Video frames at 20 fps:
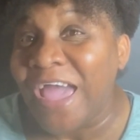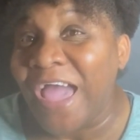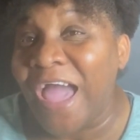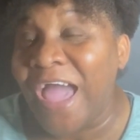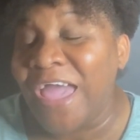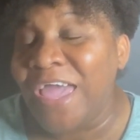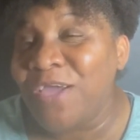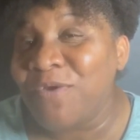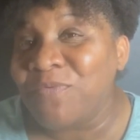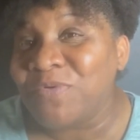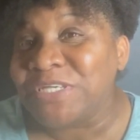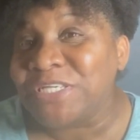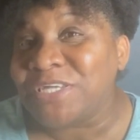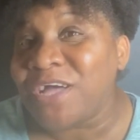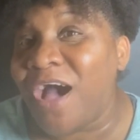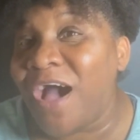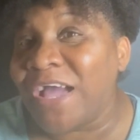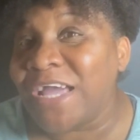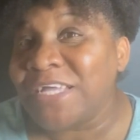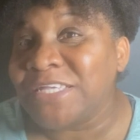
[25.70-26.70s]
He was
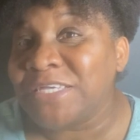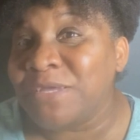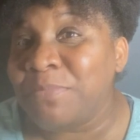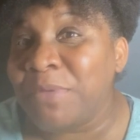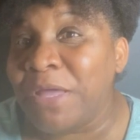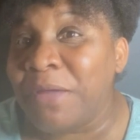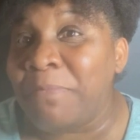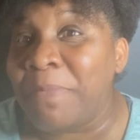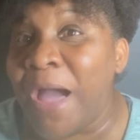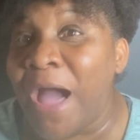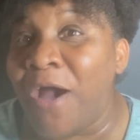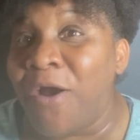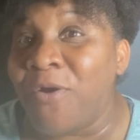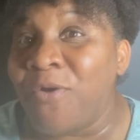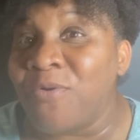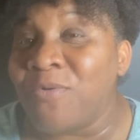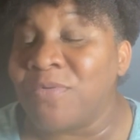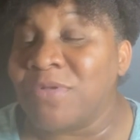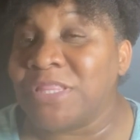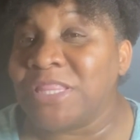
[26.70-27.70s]
talking to me
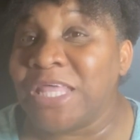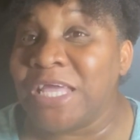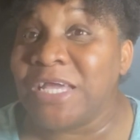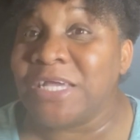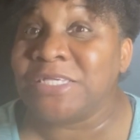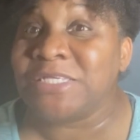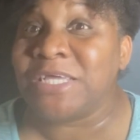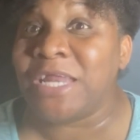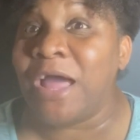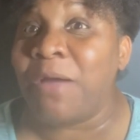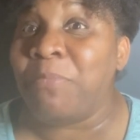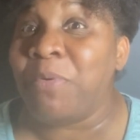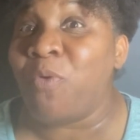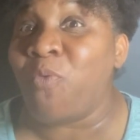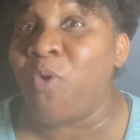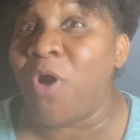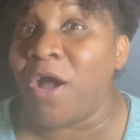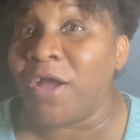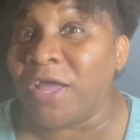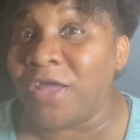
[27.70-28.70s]
about things that I've been
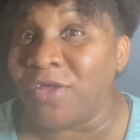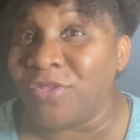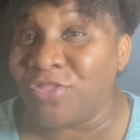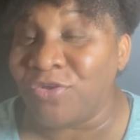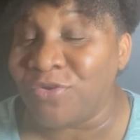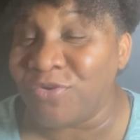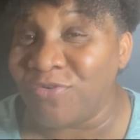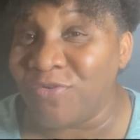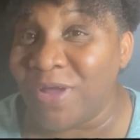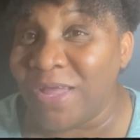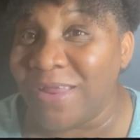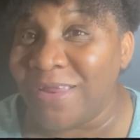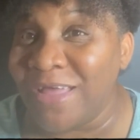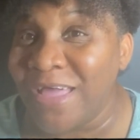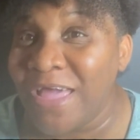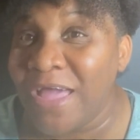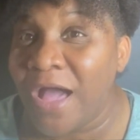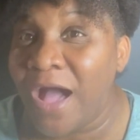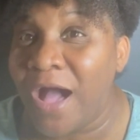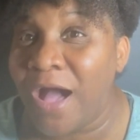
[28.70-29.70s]
walking through and
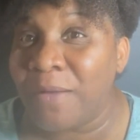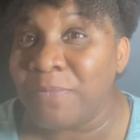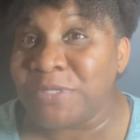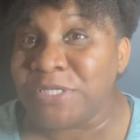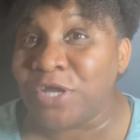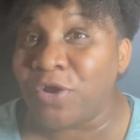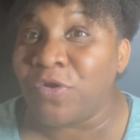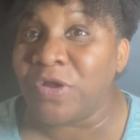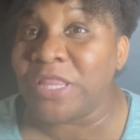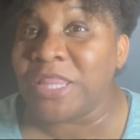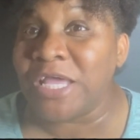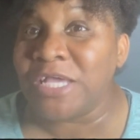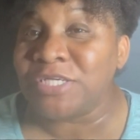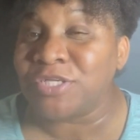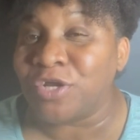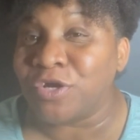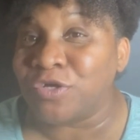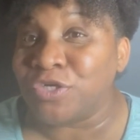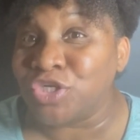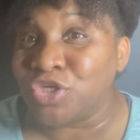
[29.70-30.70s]
certain things
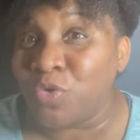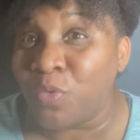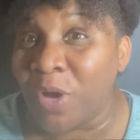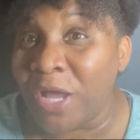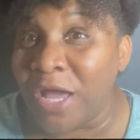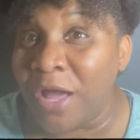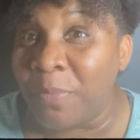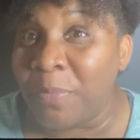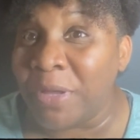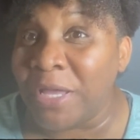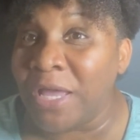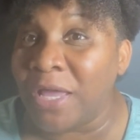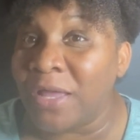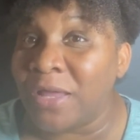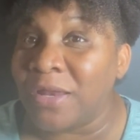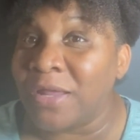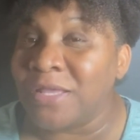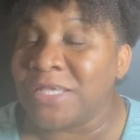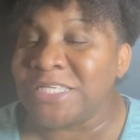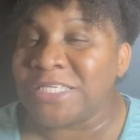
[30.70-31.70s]
that are showing up
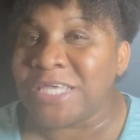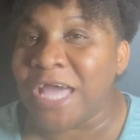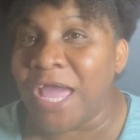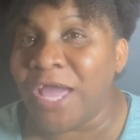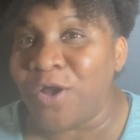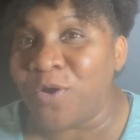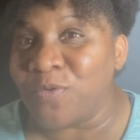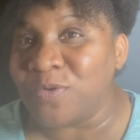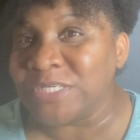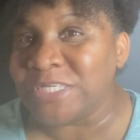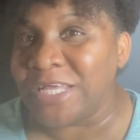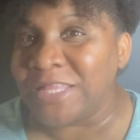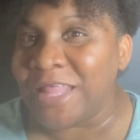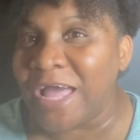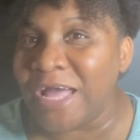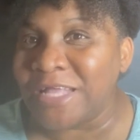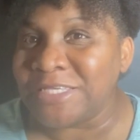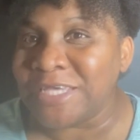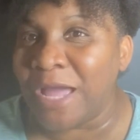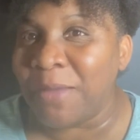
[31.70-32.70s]
again and cycles and
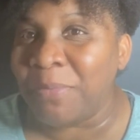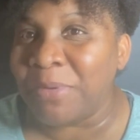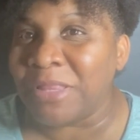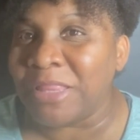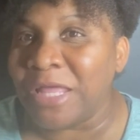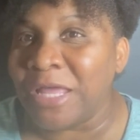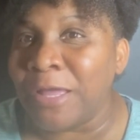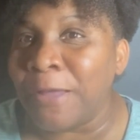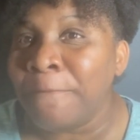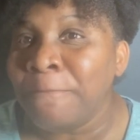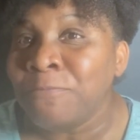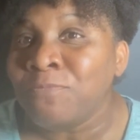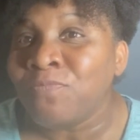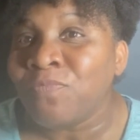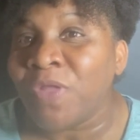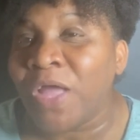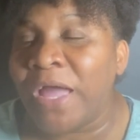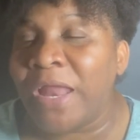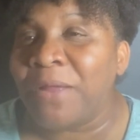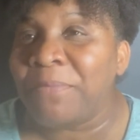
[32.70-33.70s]
that type of thing.
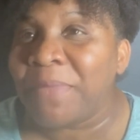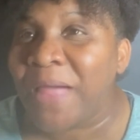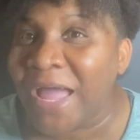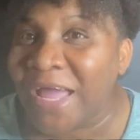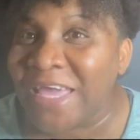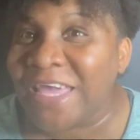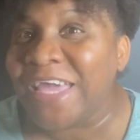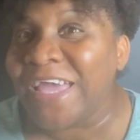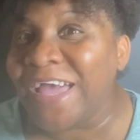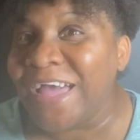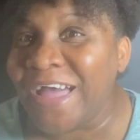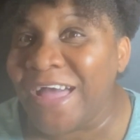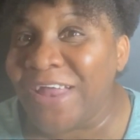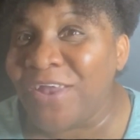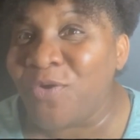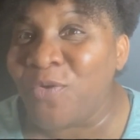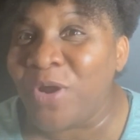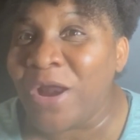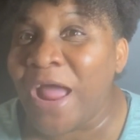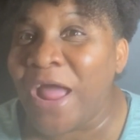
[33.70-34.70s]
And I'm like, yeah,
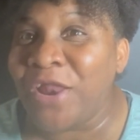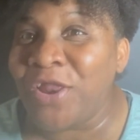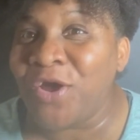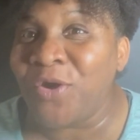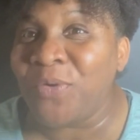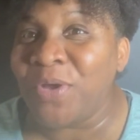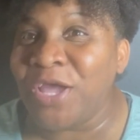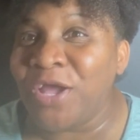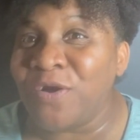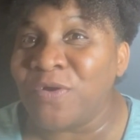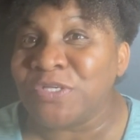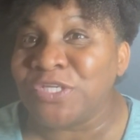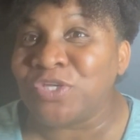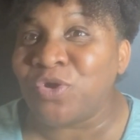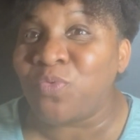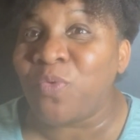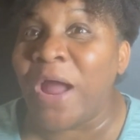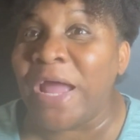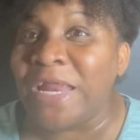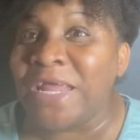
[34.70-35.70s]
Lord, I know. He goes,
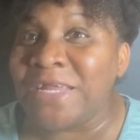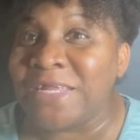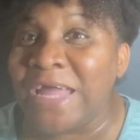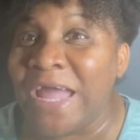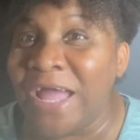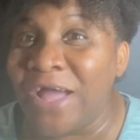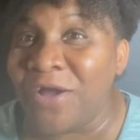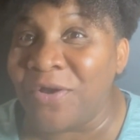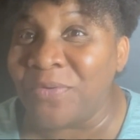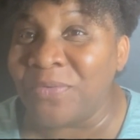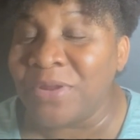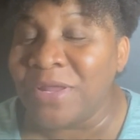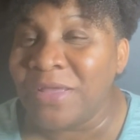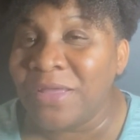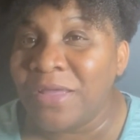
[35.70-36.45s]
so write it down.